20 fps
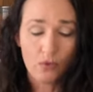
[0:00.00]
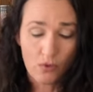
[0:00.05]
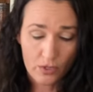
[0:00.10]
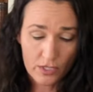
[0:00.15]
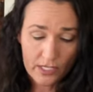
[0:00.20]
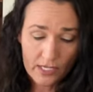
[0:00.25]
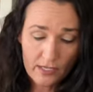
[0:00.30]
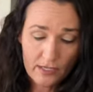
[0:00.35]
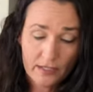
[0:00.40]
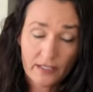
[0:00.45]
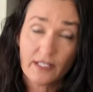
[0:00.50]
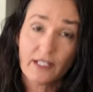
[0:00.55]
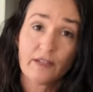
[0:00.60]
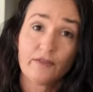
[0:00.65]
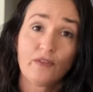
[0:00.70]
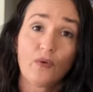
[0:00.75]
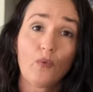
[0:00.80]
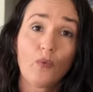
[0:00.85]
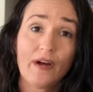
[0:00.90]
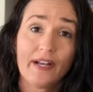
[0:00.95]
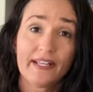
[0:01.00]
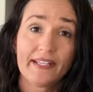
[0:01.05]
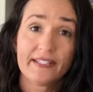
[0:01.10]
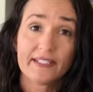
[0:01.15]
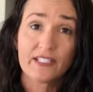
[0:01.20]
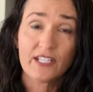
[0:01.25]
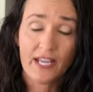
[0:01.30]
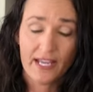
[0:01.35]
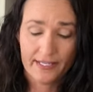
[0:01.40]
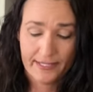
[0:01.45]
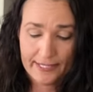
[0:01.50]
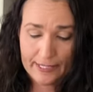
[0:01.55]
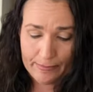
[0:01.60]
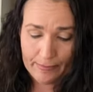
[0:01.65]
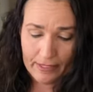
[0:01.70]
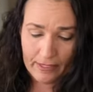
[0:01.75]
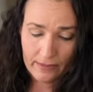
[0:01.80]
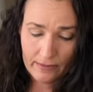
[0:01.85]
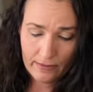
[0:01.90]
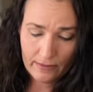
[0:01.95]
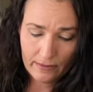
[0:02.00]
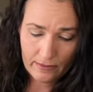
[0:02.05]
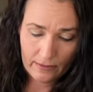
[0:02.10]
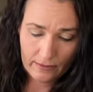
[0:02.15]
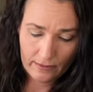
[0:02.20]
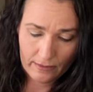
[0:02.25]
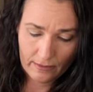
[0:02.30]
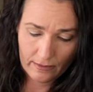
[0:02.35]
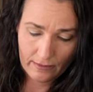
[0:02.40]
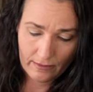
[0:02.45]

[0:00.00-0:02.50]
water to give it one inch head space.